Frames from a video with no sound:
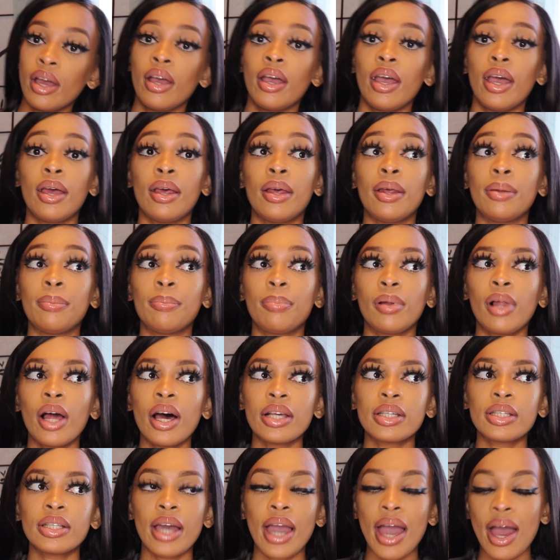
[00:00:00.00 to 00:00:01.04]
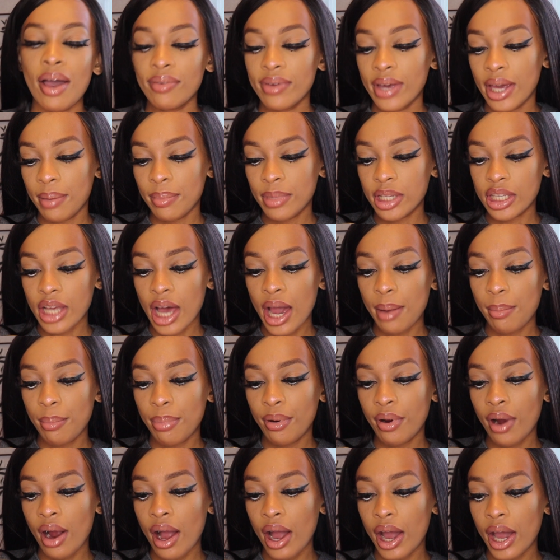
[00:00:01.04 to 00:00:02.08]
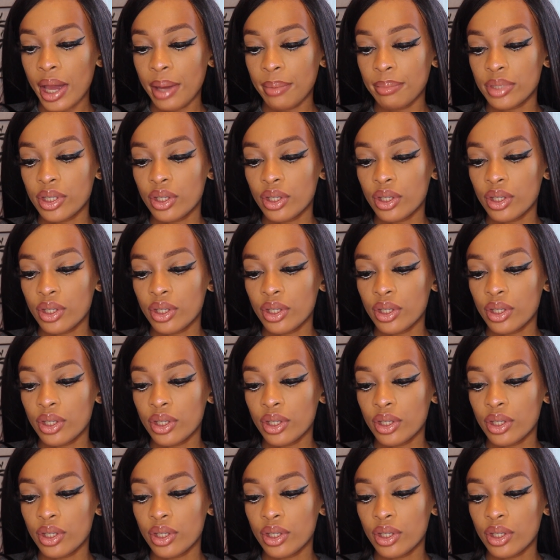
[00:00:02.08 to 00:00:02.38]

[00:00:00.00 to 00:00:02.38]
And plus they have Amazon Prime,